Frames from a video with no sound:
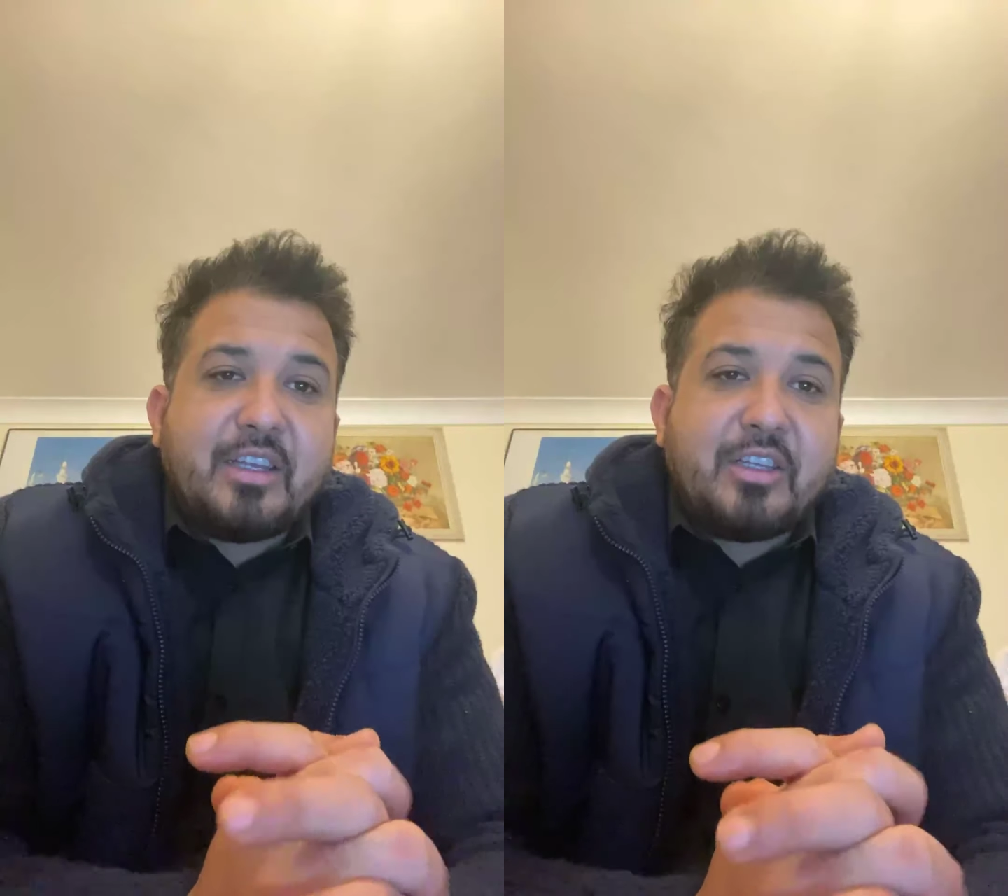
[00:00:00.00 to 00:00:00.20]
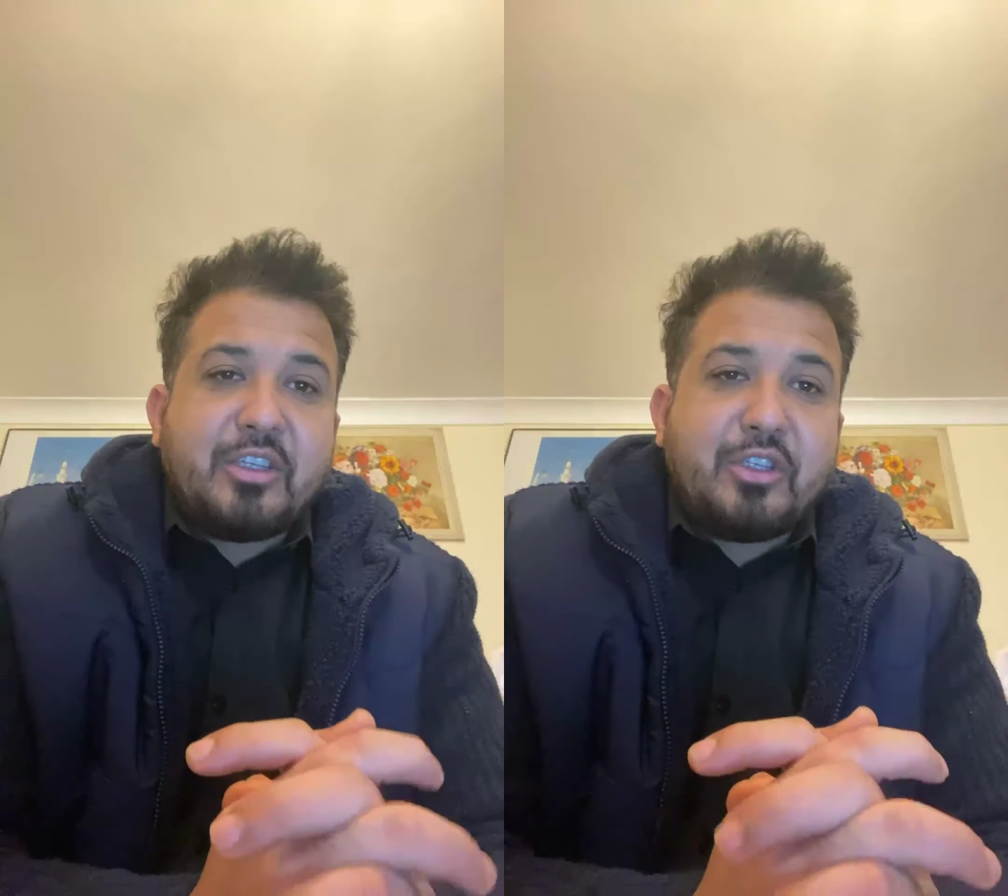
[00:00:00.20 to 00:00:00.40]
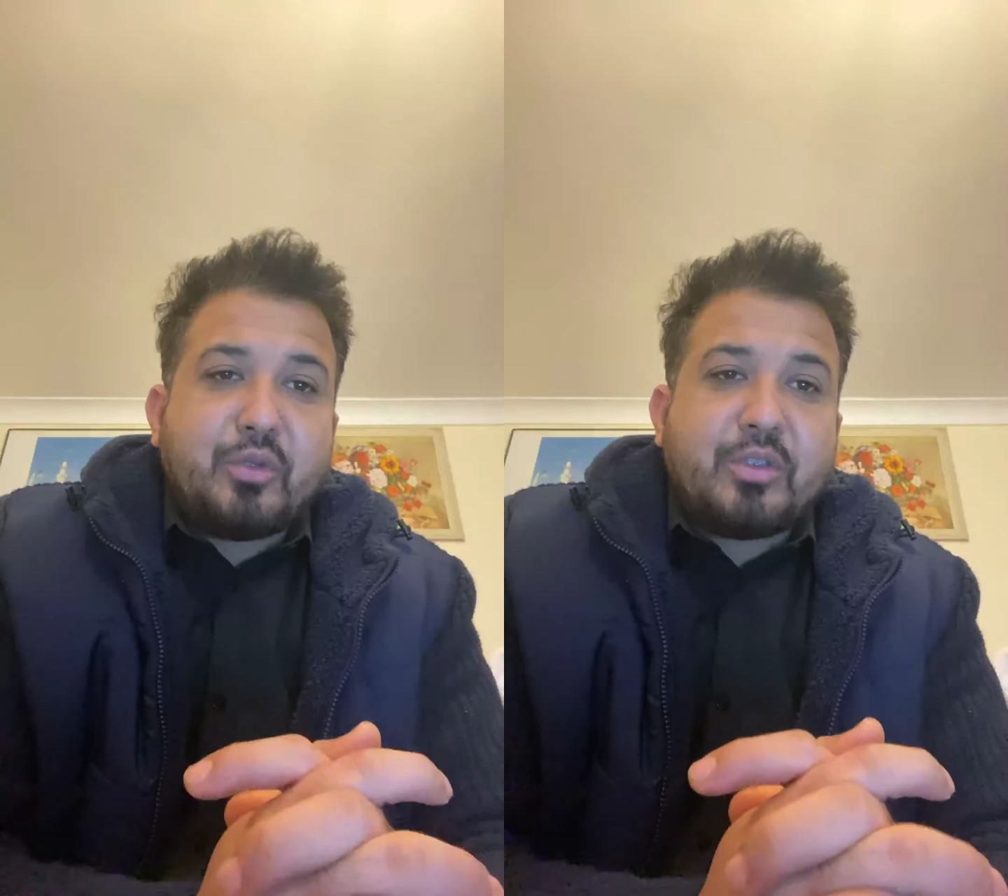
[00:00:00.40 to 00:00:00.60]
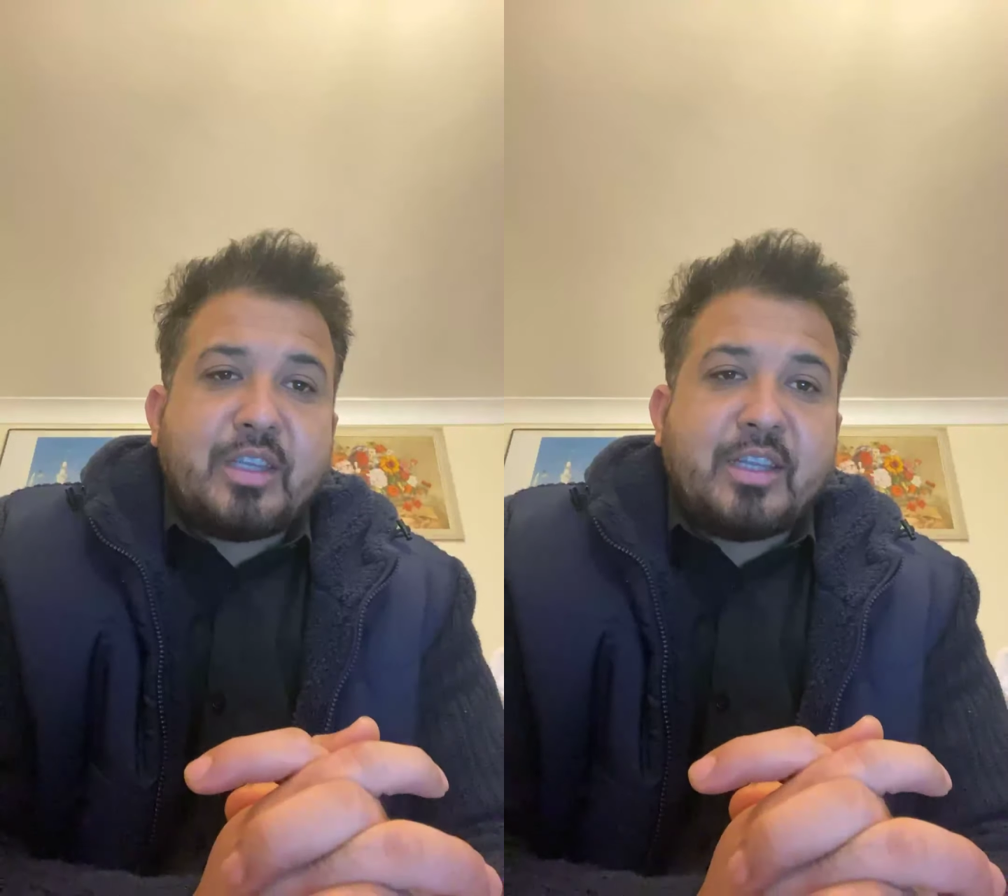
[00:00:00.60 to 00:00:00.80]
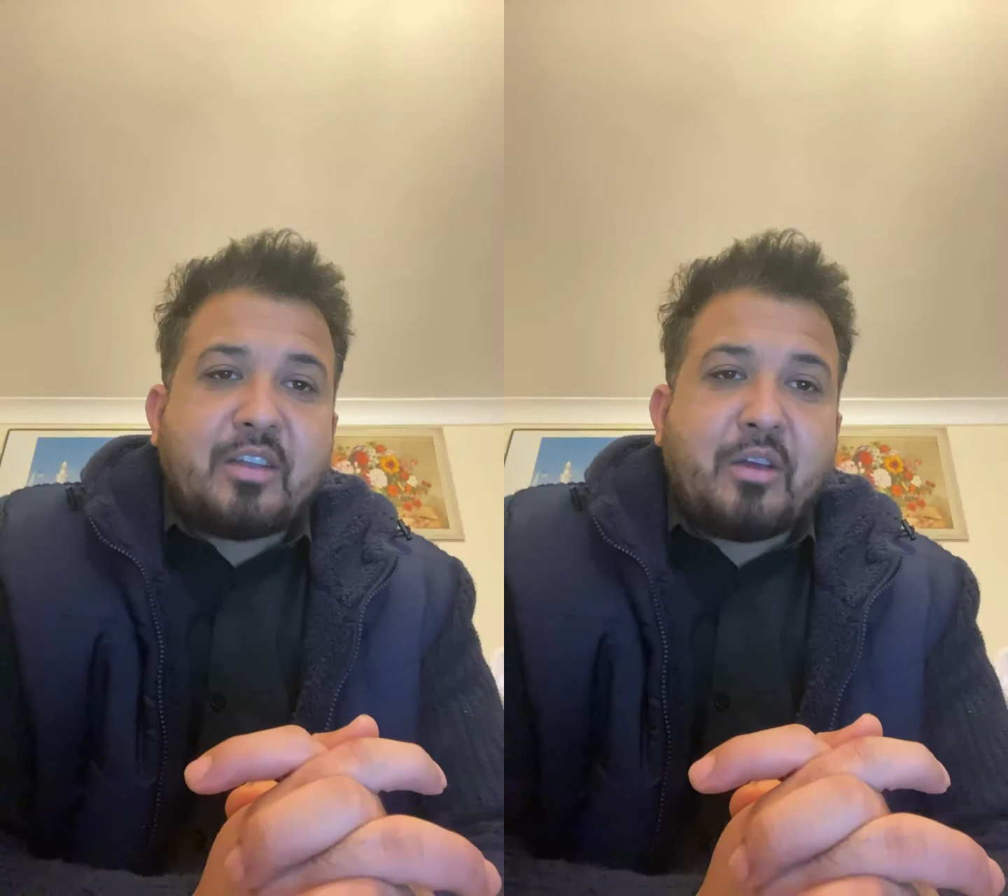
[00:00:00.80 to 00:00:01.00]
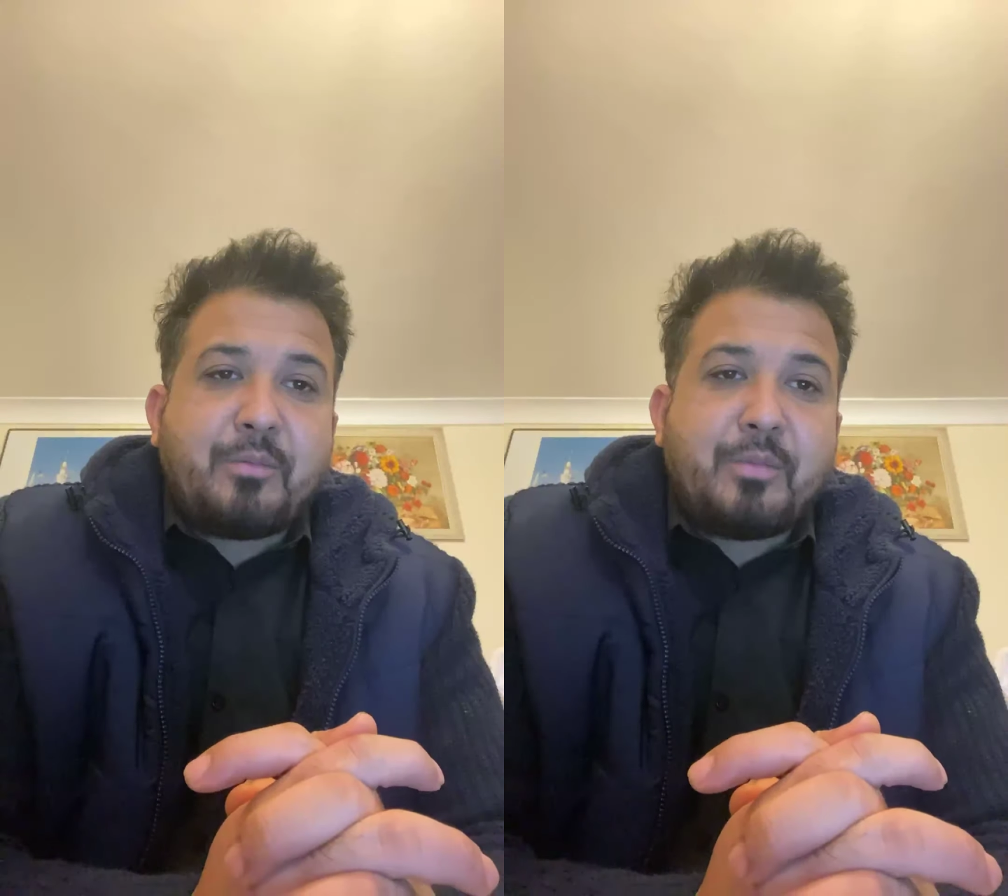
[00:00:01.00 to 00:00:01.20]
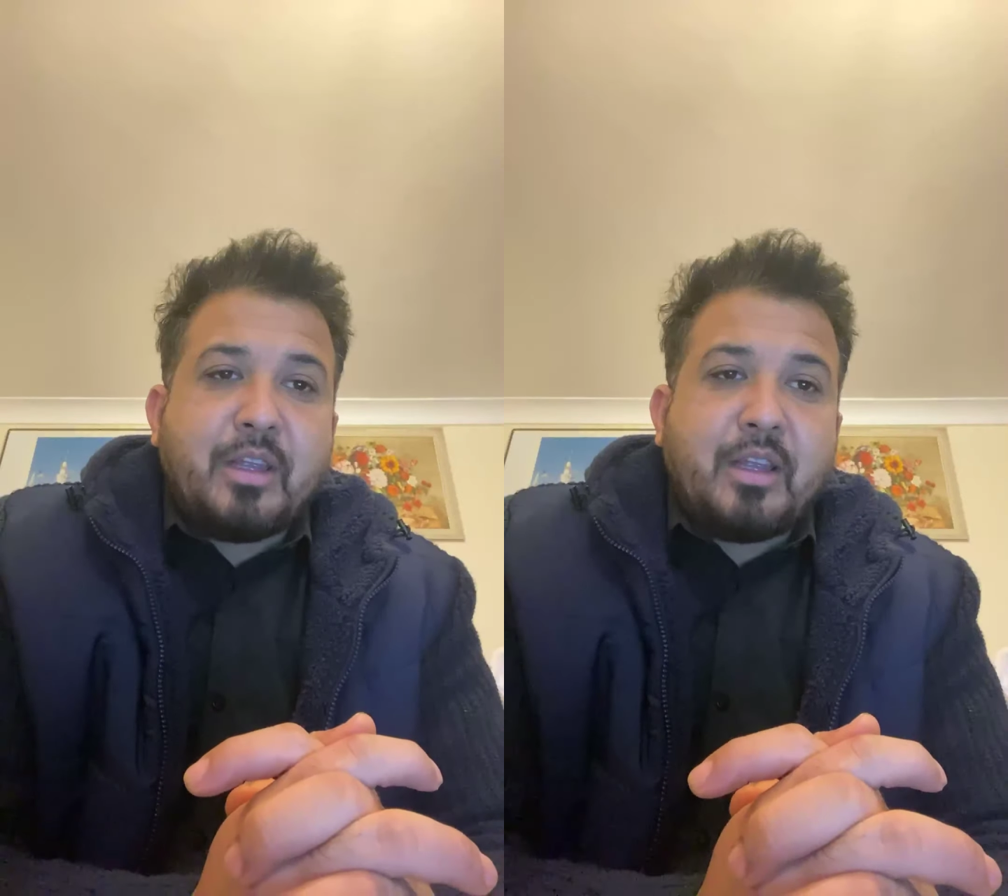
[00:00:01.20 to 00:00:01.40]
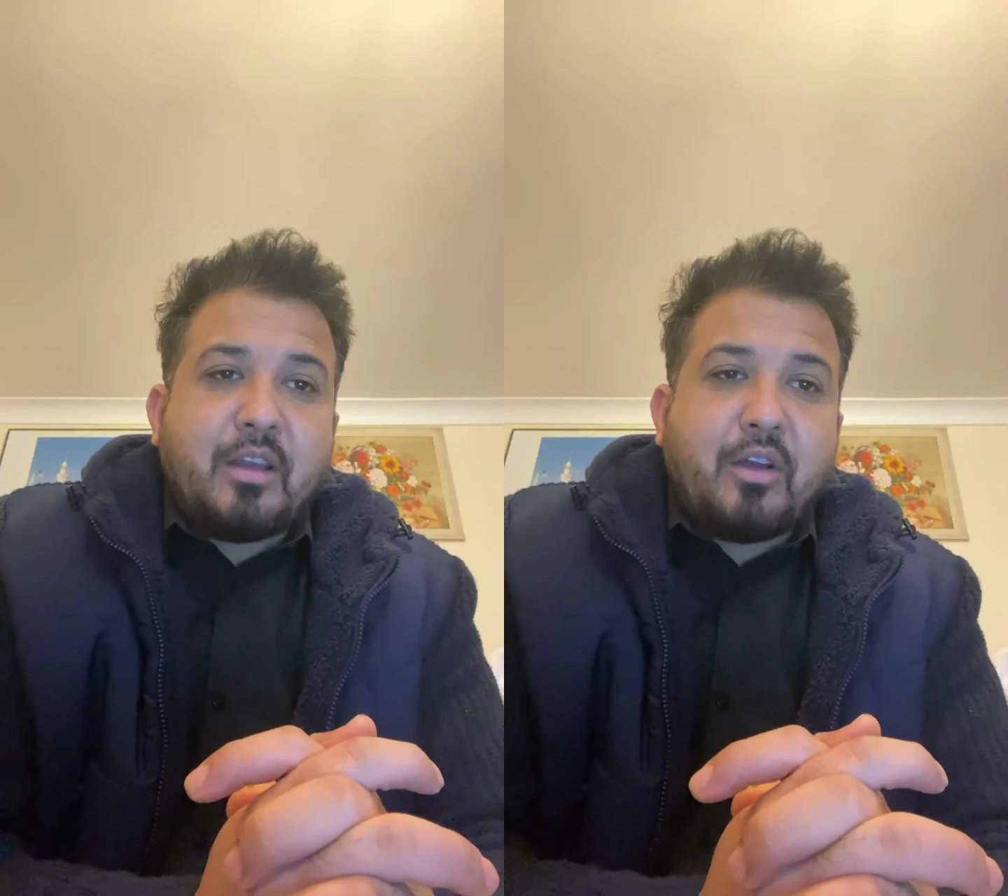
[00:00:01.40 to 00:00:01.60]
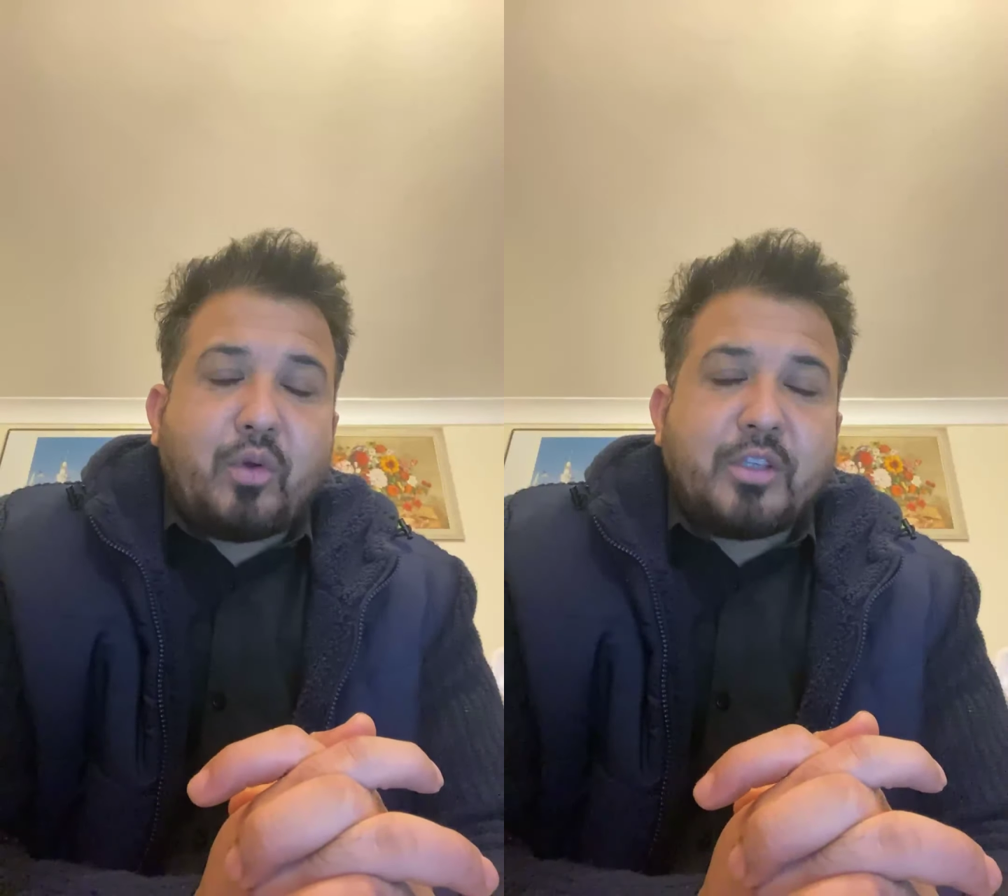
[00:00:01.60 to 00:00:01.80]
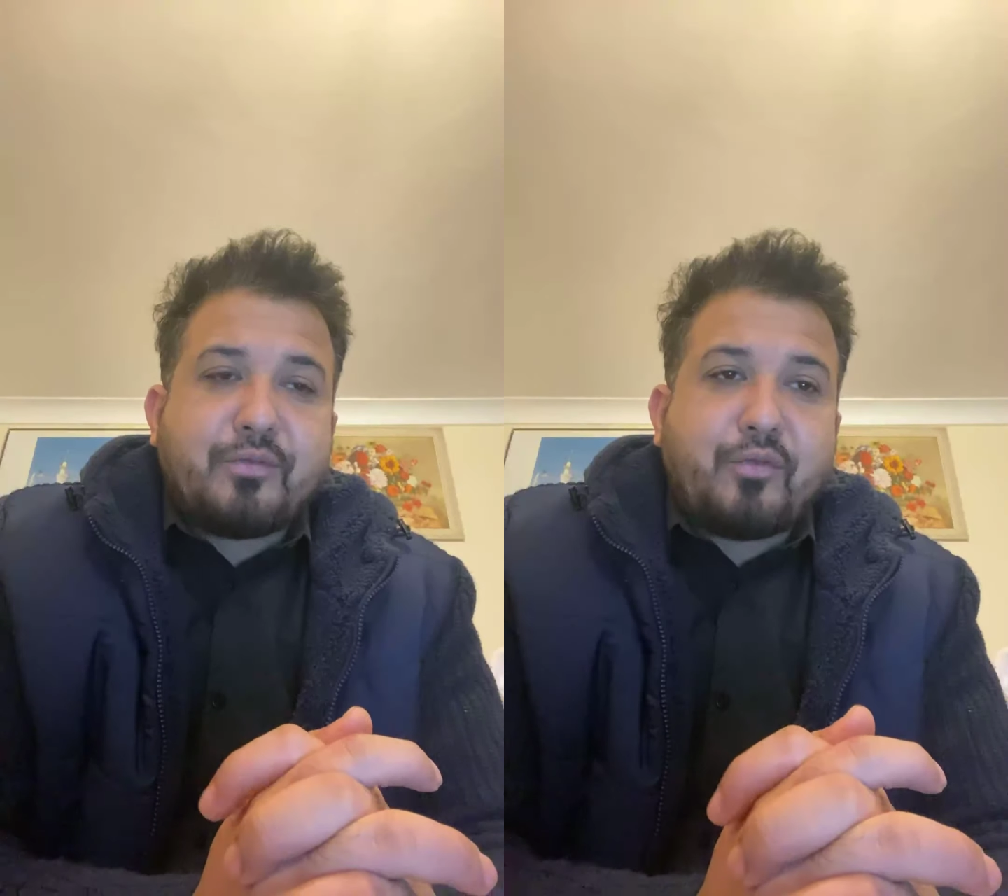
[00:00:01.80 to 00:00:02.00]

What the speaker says: new setup was